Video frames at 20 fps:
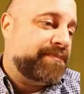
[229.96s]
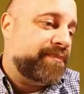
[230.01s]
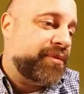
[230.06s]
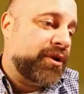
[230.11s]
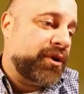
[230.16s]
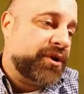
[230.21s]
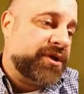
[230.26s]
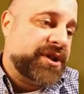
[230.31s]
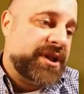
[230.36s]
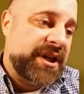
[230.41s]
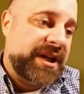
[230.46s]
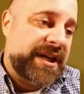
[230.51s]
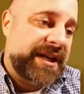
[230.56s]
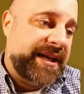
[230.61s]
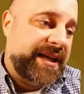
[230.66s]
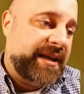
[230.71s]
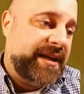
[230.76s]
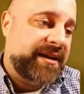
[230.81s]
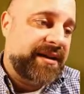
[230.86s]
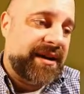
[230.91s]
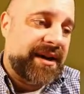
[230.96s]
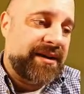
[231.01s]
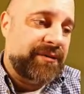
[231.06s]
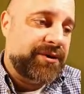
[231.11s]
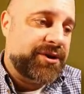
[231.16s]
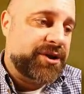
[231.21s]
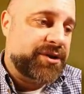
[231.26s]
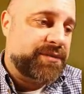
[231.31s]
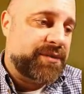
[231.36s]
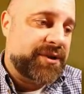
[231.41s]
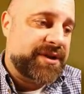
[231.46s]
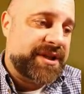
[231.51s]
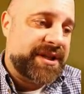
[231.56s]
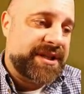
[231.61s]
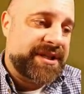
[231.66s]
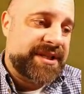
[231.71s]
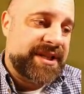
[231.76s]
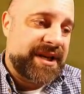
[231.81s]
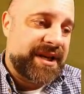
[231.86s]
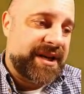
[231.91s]
personally, I would just put
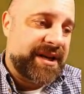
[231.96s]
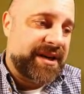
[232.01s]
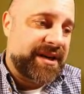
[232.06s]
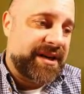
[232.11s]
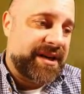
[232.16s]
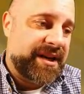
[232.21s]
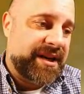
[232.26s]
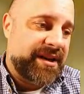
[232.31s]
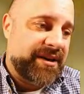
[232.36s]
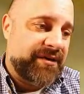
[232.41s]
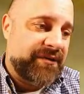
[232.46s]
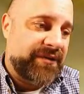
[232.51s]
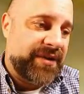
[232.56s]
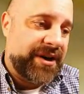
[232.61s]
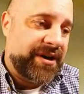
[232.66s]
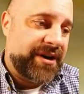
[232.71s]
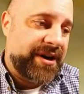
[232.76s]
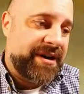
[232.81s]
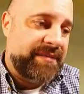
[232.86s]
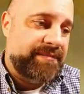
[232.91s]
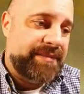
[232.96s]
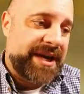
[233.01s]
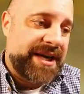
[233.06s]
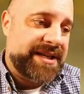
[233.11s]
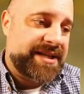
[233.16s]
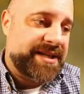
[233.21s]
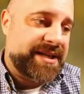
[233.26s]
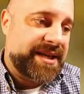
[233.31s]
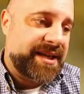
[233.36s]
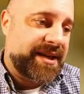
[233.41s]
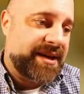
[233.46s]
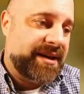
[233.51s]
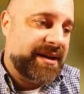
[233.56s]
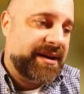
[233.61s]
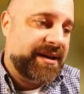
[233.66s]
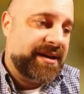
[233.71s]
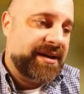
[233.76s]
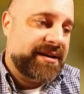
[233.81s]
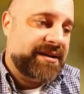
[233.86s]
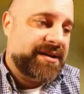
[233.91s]
this in a you know very basic
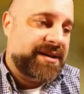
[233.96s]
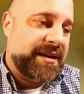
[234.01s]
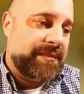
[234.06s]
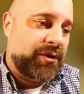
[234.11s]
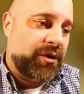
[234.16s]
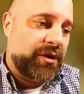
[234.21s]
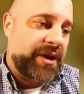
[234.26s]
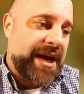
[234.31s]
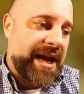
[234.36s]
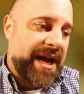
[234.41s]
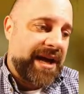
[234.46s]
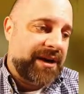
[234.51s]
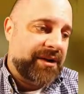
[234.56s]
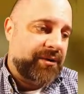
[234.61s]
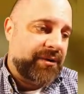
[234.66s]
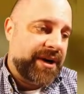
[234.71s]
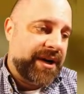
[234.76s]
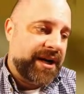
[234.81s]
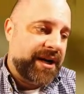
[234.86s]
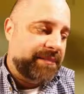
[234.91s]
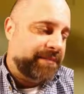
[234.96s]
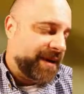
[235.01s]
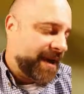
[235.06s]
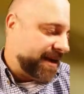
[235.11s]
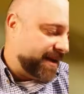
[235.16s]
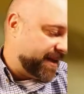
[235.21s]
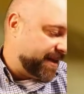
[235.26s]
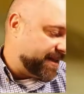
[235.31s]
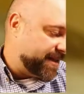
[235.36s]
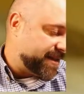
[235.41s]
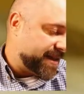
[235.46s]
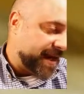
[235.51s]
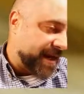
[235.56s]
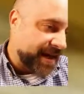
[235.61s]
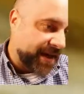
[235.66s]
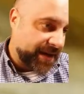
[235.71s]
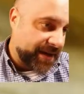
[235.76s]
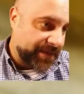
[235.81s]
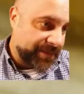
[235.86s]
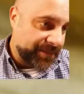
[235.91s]
double gallery pendant
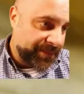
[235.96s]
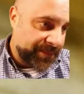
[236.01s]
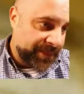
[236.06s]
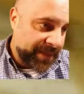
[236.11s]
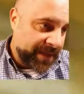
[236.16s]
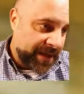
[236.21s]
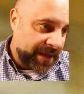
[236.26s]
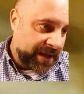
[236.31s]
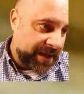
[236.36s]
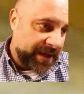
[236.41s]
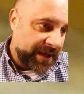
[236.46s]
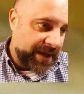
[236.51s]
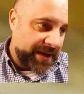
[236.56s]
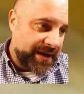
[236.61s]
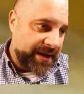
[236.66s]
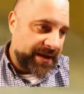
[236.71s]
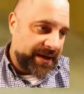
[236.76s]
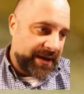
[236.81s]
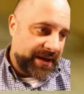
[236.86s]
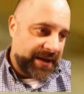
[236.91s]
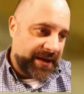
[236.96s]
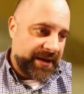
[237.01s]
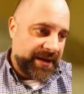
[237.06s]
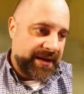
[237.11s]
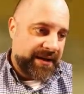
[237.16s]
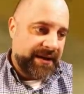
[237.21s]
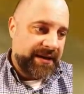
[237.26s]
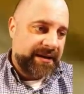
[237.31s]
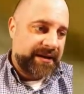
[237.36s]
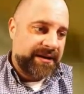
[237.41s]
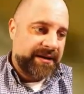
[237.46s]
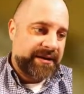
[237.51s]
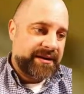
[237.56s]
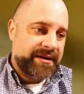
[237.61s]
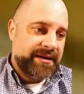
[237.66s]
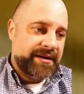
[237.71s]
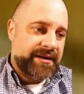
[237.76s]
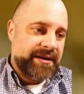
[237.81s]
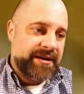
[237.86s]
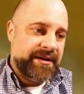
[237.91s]
setting, and uh,
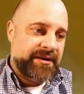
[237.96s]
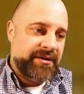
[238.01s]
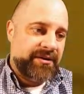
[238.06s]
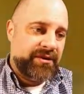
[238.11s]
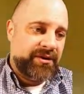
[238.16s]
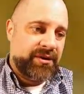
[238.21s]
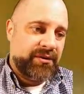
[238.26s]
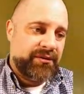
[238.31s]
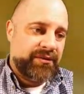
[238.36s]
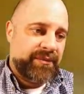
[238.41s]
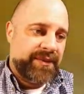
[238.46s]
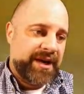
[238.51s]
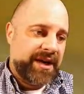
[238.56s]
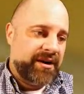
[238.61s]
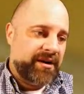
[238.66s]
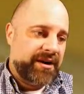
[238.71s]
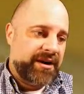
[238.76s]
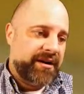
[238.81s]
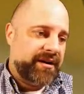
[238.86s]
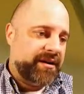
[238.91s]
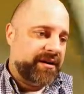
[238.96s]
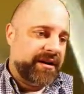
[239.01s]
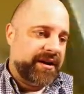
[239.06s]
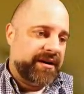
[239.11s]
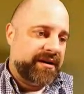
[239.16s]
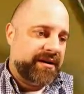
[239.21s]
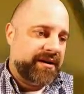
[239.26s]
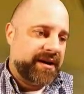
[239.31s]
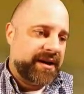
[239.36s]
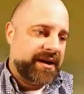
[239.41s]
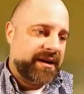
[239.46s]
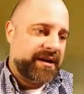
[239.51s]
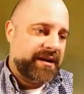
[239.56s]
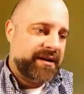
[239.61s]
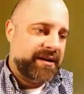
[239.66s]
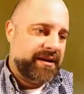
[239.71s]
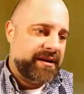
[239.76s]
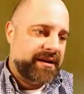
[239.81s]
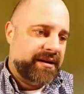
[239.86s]
you know go from there. And, and uh,